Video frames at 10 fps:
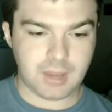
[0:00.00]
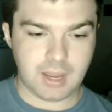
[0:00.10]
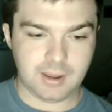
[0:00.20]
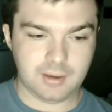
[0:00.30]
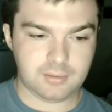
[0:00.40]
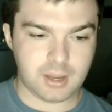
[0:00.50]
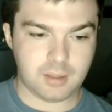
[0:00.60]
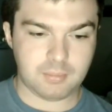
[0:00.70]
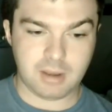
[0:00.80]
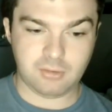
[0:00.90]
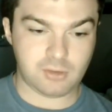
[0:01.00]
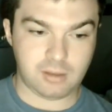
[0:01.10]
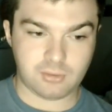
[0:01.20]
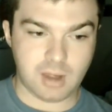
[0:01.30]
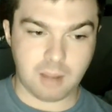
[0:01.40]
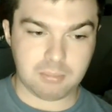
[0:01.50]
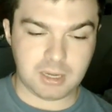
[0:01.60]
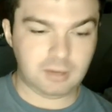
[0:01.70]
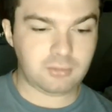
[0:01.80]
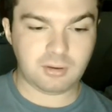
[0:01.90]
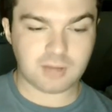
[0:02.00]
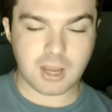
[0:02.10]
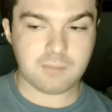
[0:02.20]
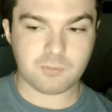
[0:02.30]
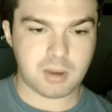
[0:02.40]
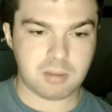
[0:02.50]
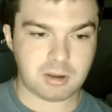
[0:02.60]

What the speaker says: and it's not been easy time for me,